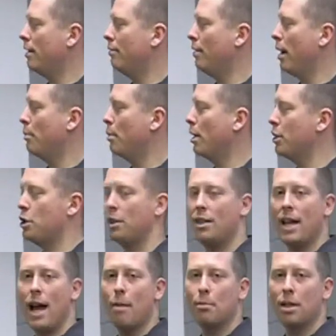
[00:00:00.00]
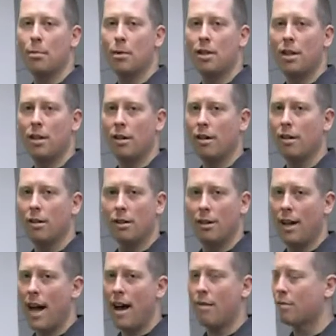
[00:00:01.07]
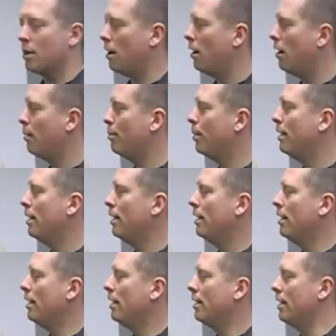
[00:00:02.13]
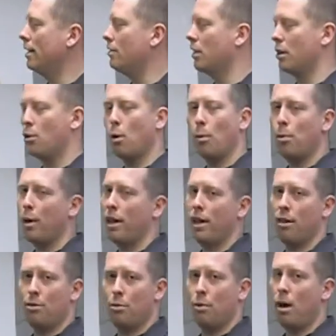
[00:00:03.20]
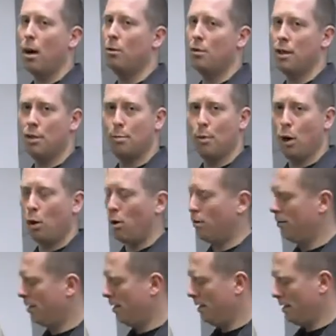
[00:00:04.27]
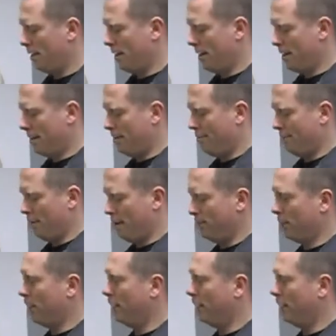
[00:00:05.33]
vibration dampening material, their NavCom. It's incorporated throughout this bow. From